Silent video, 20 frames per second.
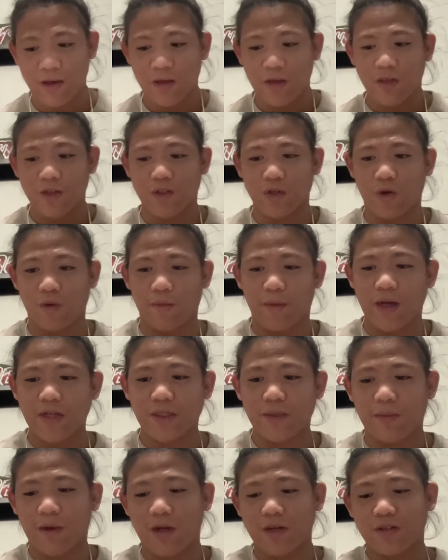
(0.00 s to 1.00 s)
So, my
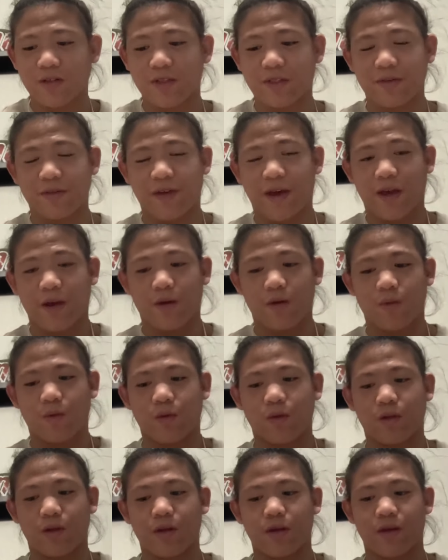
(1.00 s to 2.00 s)
demonstrative act
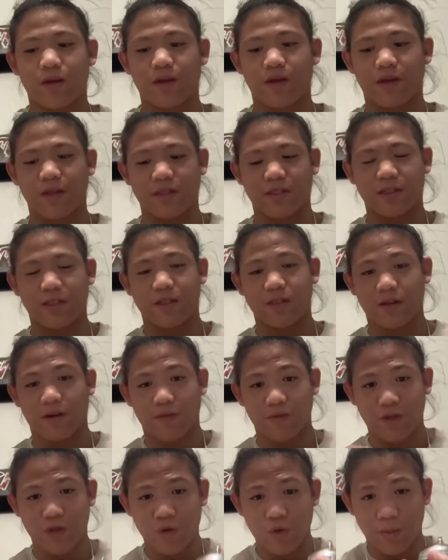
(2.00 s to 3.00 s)
will consist
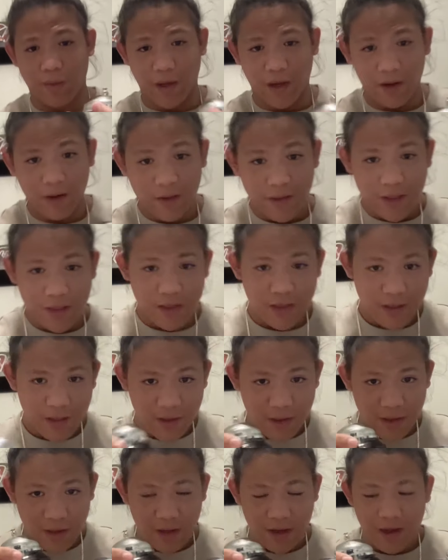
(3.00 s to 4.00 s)
of two bells,
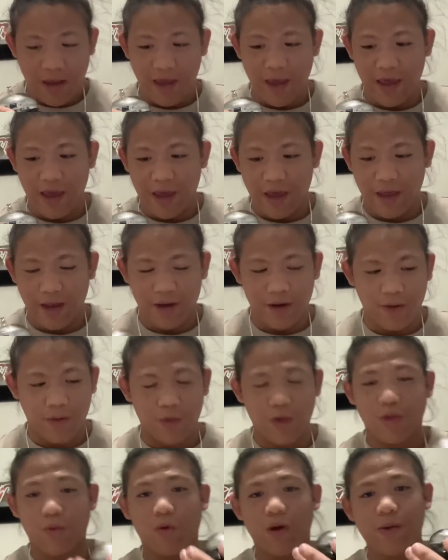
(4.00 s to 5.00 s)
and
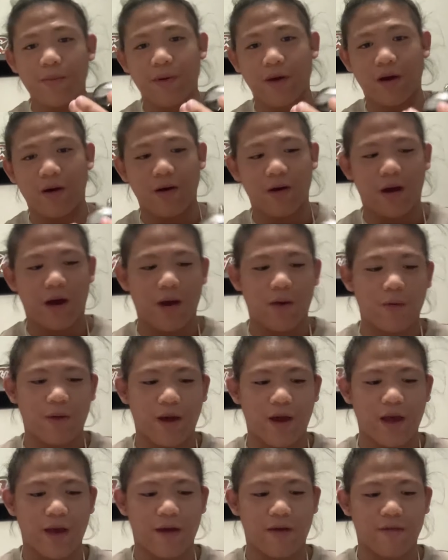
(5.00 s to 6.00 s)
with one bell, I will
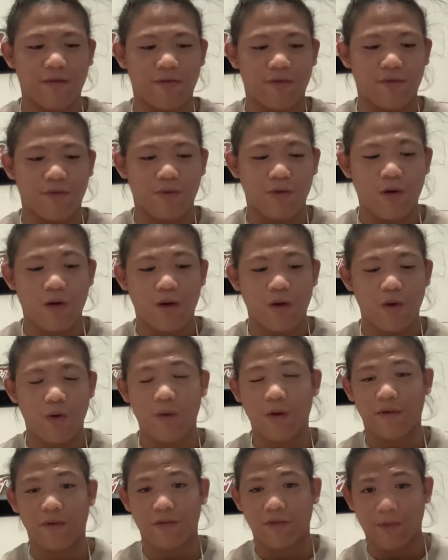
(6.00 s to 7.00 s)
have
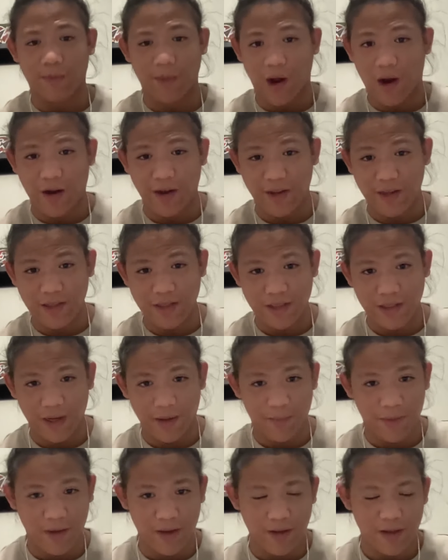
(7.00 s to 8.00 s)
whoever from the audience I
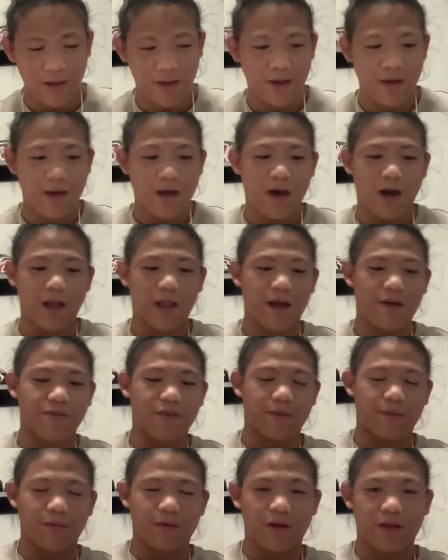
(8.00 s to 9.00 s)
pick, I'll have
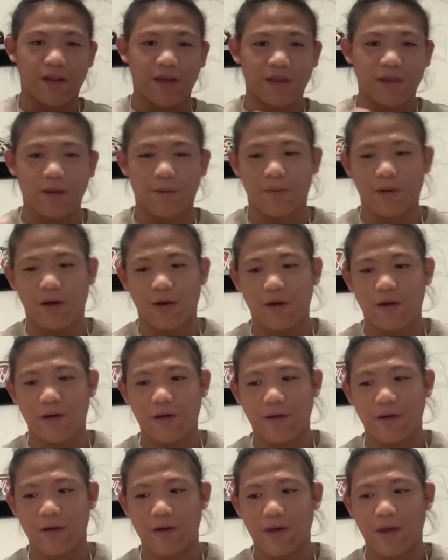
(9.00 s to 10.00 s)
them click the bell,
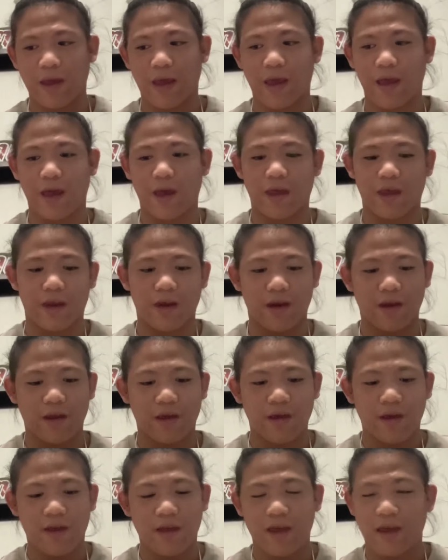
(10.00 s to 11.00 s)
and
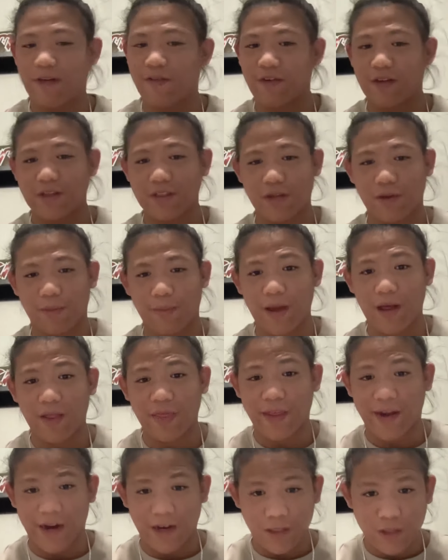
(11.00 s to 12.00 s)
if it is the bell
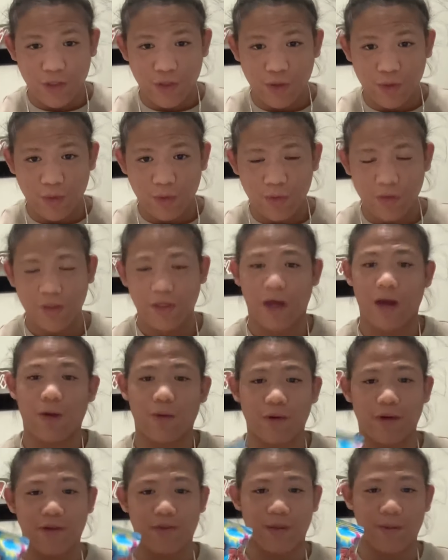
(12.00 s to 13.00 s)
that I choose, I
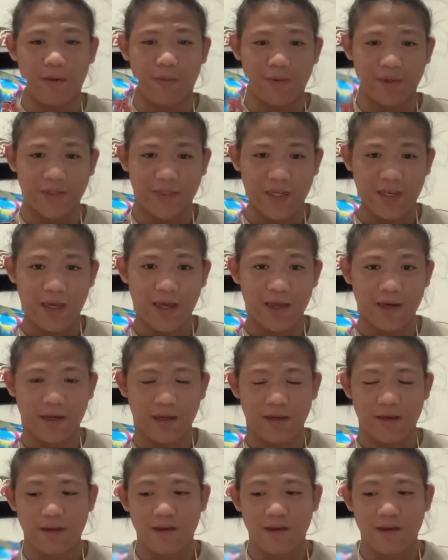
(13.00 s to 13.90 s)
will give them a piece of candy.